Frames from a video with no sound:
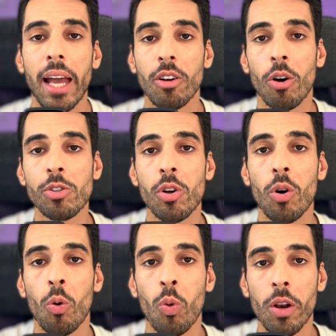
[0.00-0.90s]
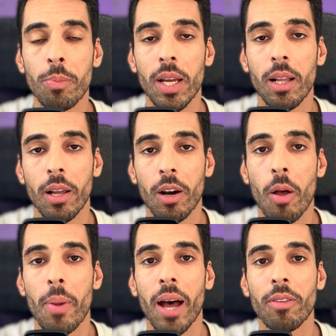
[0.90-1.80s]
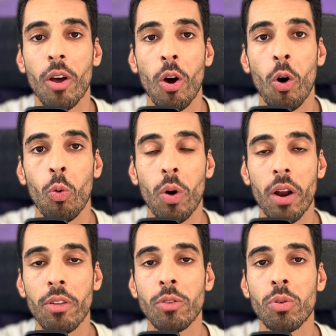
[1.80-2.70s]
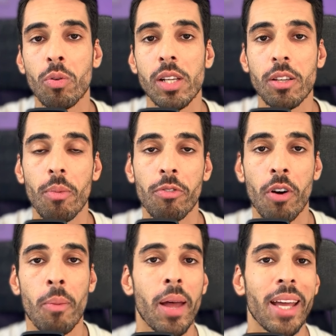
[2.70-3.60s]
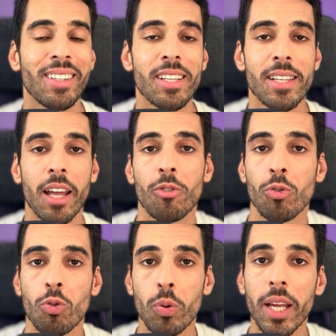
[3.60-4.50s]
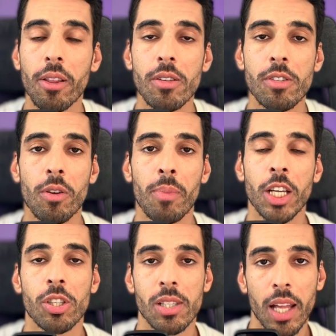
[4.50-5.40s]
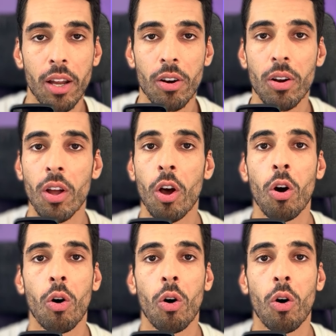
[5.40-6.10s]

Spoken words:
And you also want to be clear about where the new requests come from and decide to tweak those automations later,